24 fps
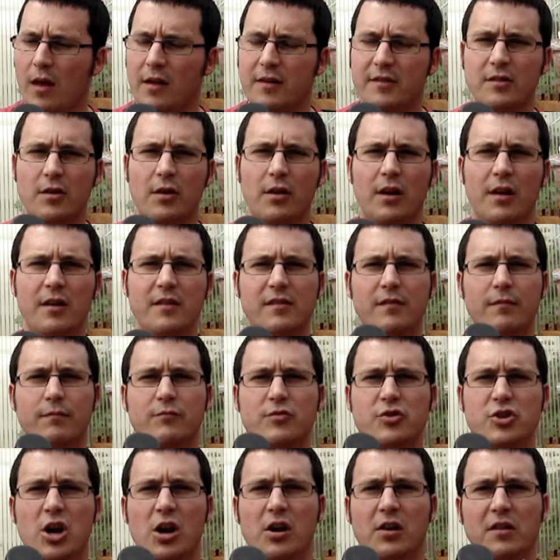it's got those
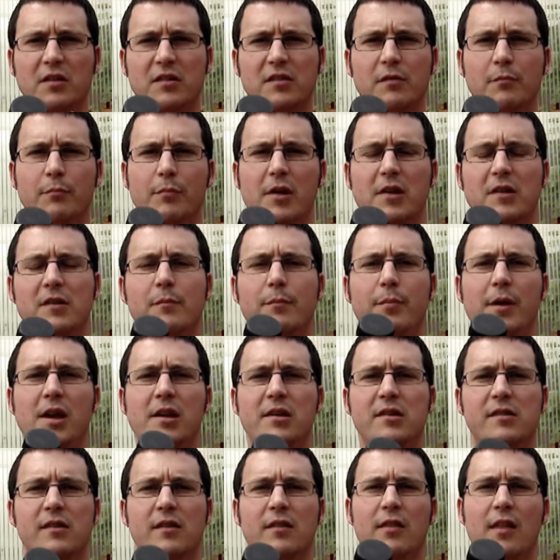chunks and bits and
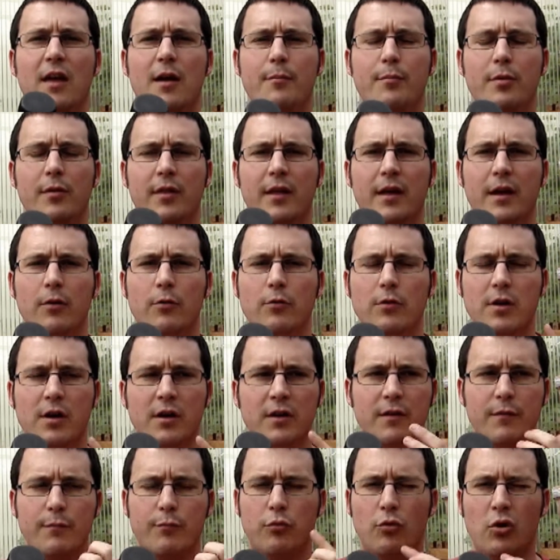pieces in there, but they all
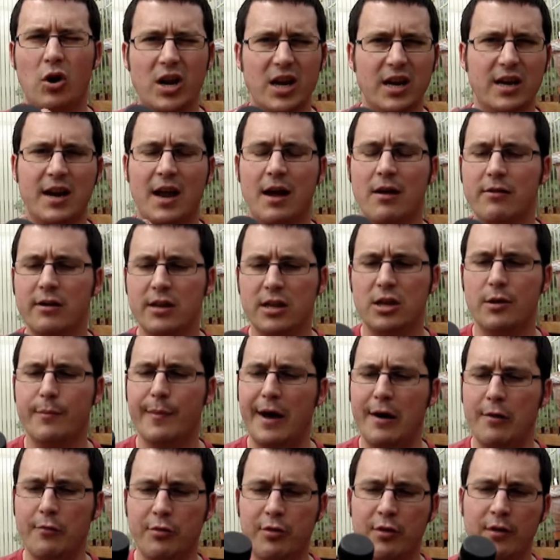kind of break down in your
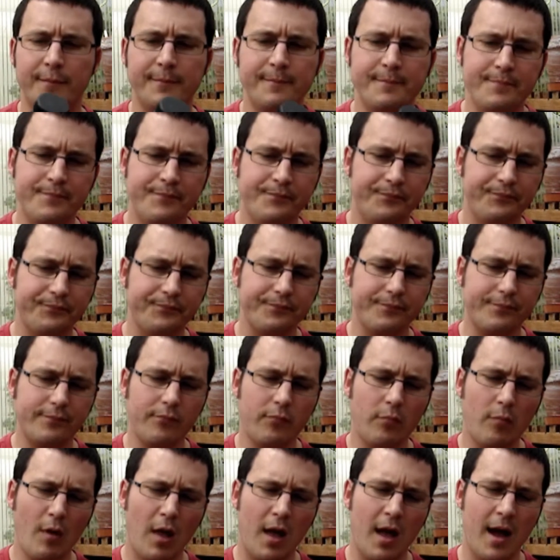mouth.
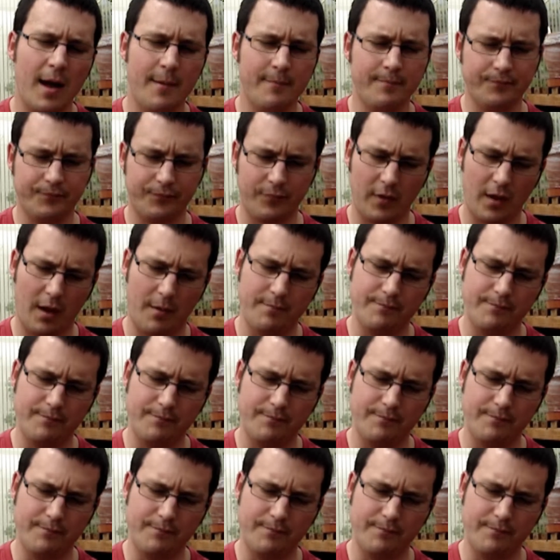Um,